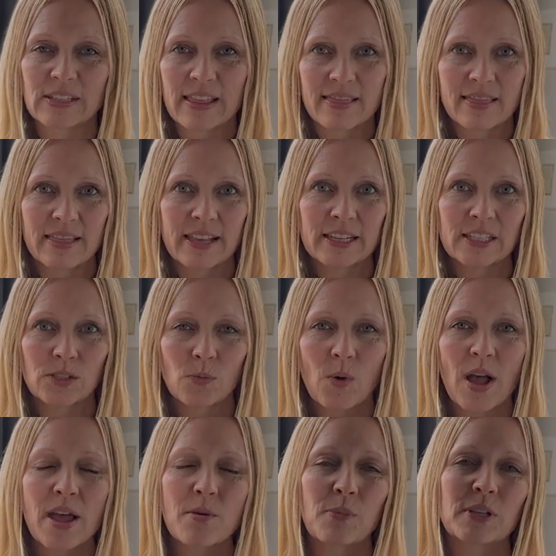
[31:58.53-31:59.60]
And this
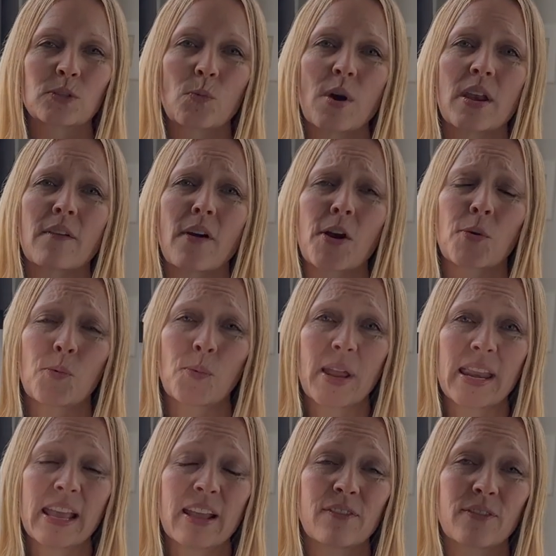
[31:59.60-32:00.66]
one was one of our
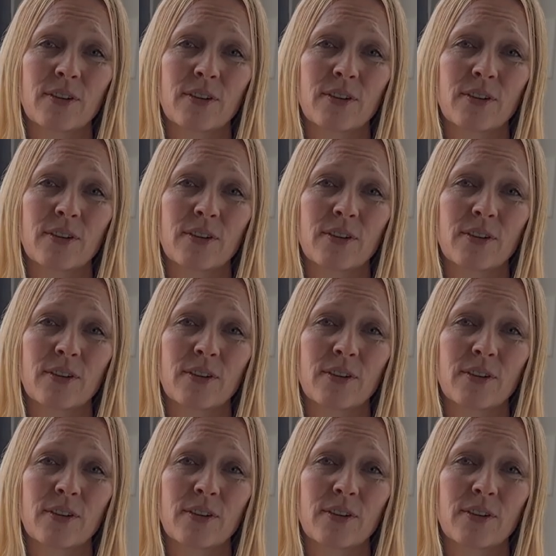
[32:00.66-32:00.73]
winning for